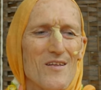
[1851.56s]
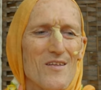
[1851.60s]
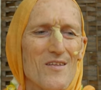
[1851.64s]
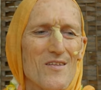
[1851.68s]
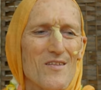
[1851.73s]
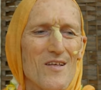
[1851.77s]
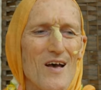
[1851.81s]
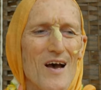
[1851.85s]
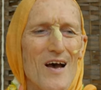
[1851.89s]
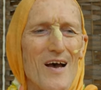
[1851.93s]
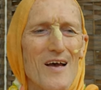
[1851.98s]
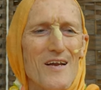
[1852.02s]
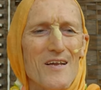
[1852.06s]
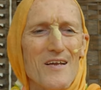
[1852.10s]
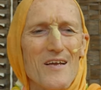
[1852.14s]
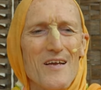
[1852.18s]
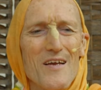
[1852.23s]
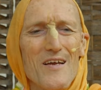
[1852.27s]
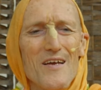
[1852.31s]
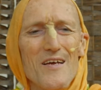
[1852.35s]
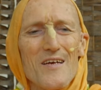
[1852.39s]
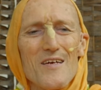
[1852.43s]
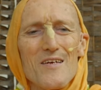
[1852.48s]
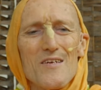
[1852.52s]
That
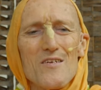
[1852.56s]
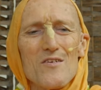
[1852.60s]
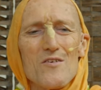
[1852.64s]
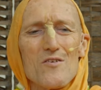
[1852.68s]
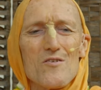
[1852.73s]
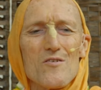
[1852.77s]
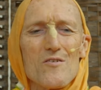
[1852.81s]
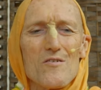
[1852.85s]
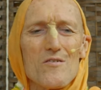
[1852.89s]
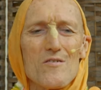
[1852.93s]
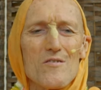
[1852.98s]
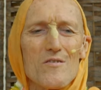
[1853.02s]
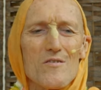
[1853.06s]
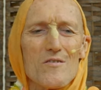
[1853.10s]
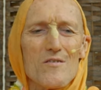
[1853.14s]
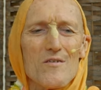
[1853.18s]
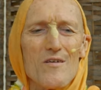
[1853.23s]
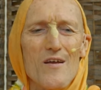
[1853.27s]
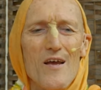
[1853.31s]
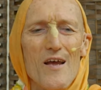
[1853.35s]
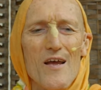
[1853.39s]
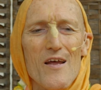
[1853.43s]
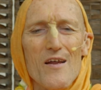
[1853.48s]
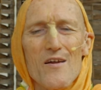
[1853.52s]
is,
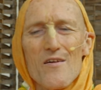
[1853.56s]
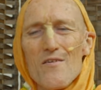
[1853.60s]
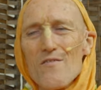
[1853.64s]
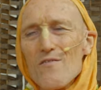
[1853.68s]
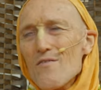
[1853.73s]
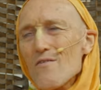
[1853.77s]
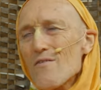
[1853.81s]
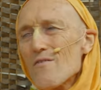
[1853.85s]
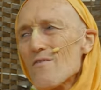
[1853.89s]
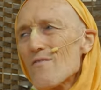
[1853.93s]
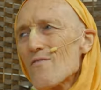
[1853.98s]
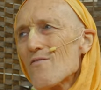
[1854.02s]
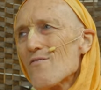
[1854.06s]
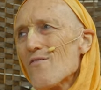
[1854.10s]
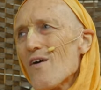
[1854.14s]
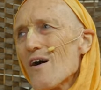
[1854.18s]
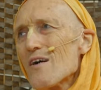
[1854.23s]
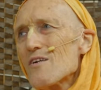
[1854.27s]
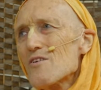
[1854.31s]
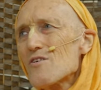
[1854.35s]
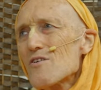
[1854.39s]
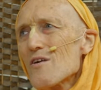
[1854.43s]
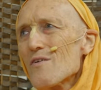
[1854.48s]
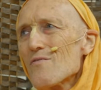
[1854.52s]
in
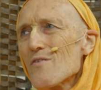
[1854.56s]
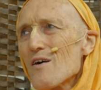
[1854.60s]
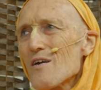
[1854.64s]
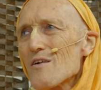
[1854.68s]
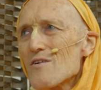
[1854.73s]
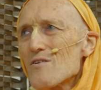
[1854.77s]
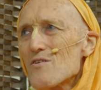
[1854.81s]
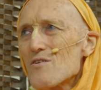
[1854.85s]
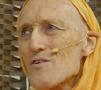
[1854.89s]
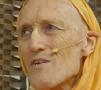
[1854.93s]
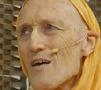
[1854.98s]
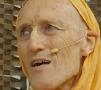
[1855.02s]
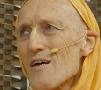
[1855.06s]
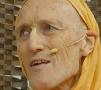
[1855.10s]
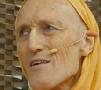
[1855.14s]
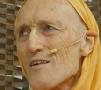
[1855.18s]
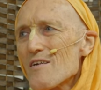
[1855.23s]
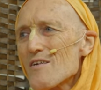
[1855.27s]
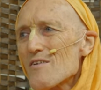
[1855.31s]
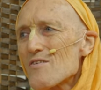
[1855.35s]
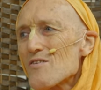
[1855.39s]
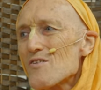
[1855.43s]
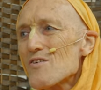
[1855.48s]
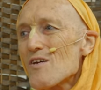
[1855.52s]
Vaishnava
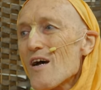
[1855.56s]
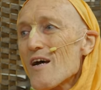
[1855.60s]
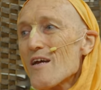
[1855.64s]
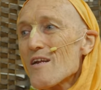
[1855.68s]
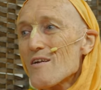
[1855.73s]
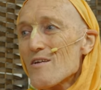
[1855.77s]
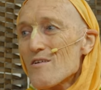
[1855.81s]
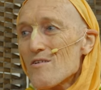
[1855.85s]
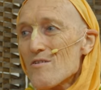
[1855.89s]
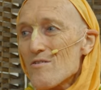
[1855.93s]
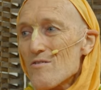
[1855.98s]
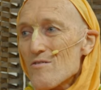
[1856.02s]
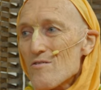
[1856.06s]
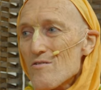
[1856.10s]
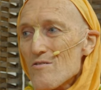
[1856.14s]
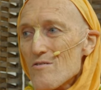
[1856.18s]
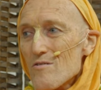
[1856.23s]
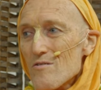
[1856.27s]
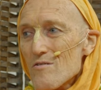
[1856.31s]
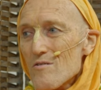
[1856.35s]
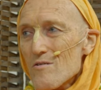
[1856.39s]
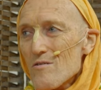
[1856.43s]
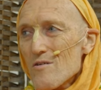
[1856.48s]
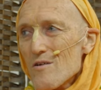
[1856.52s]
understanding,
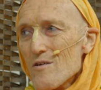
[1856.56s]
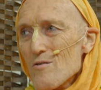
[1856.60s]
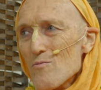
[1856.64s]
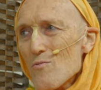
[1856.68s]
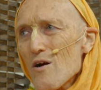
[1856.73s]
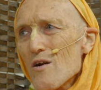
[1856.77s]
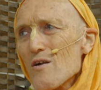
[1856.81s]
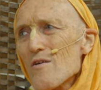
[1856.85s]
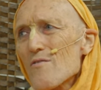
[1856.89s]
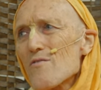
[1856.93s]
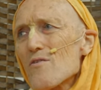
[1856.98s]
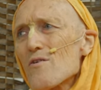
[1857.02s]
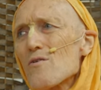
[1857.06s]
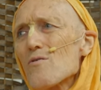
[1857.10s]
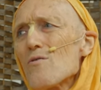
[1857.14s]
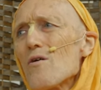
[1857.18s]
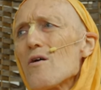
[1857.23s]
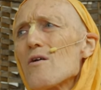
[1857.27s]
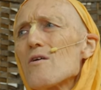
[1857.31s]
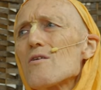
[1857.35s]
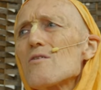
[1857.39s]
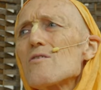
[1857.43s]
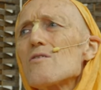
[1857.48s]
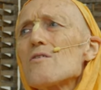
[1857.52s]
silence. one of the
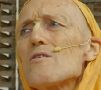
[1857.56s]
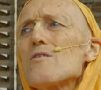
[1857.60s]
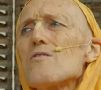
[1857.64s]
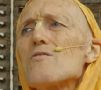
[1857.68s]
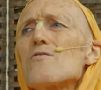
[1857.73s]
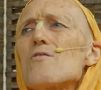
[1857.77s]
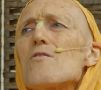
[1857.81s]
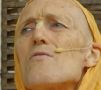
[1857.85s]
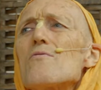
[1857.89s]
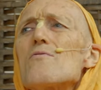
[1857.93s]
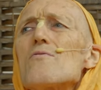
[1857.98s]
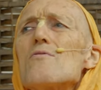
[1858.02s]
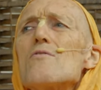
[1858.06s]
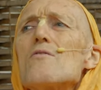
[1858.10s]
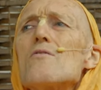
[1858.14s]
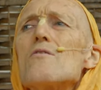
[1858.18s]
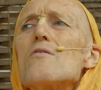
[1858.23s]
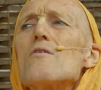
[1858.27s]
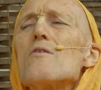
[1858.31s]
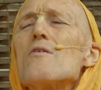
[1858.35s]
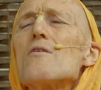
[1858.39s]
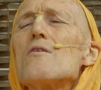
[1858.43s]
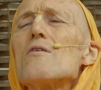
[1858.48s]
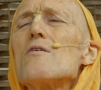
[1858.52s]
qualities of
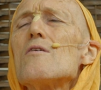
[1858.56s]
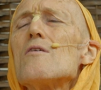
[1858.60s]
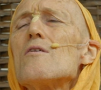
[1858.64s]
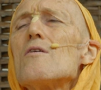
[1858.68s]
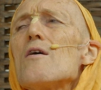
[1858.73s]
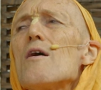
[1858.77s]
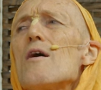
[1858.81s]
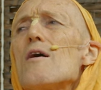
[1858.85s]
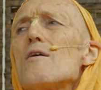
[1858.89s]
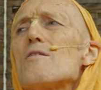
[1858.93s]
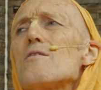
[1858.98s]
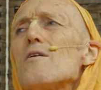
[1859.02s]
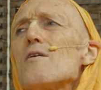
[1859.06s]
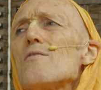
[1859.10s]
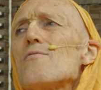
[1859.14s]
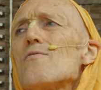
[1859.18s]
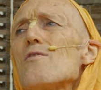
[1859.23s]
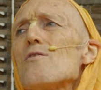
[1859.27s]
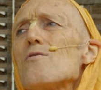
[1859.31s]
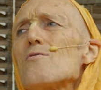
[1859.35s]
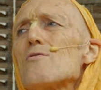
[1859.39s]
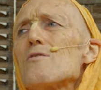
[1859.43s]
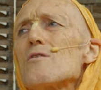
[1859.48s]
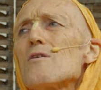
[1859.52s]
a
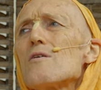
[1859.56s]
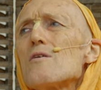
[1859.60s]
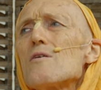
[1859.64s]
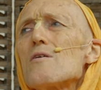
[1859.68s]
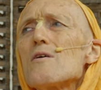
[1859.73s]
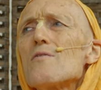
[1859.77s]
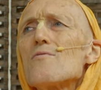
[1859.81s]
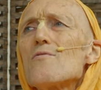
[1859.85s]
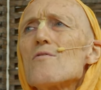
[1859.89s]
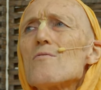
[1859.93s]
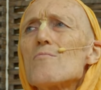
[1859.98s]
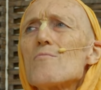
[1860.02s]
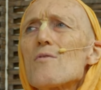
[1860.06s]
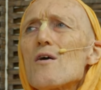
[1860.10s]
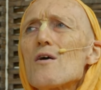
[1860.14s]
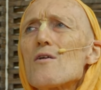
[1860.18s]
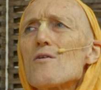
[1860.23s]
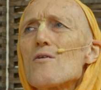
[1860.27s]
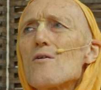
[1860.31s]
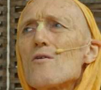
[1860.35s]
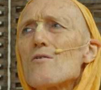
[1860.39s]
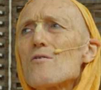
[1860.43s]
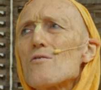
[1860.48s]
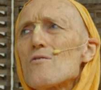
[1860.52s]
devotee given by
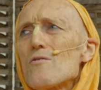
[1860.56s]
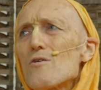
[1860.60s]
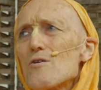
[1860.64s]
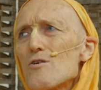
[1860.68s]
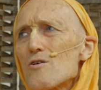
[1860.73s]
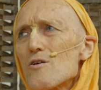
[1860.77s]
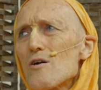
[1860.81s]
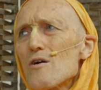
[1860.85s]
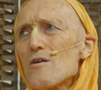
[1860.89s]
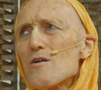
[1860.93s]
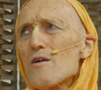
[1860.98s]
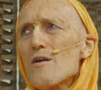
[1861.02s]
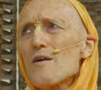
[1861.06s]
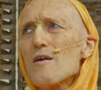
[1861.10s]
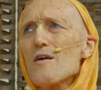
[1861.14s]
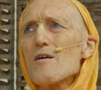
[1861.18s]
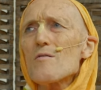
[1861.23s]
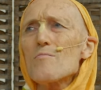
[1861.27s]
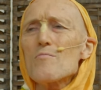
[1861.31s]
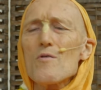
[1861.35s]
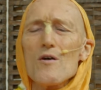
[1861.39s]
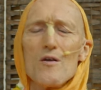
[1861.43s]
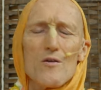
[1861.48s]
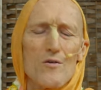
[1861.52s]
Lord Krishna and
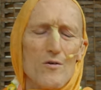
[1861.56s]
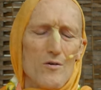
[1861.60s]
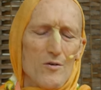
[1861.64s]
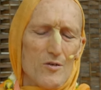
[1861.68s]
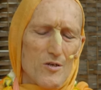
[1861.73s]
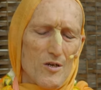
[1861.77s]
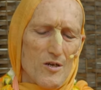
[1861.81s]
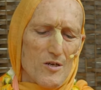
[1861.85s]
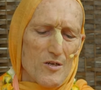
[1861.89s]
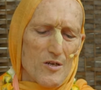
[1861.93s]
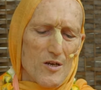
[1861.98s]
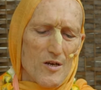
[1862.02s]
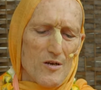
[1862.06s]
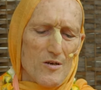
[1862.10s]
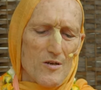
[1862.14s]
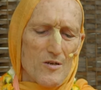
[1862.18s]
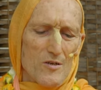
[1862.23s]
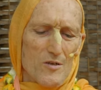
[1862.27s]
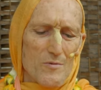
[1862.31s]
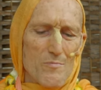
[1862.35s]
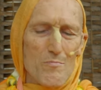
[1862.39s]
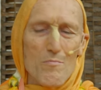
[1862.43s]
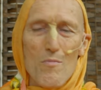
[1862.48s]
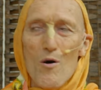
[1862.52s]
again by Lord Chaitanya
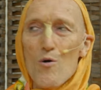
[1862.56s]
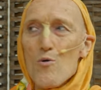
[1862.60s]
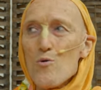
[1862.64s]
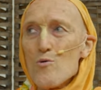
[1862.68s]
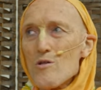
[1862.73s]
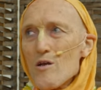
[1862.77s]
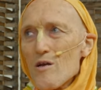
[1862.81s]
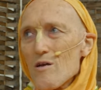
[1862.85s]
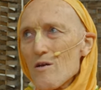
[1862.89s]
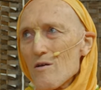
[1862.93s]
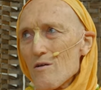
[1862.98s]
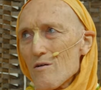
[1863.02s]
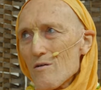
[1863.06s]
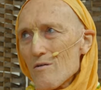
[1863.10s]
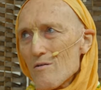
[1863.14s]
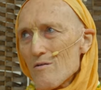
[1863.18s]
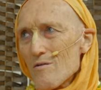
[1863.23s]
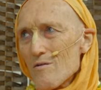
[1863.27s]
is mauni.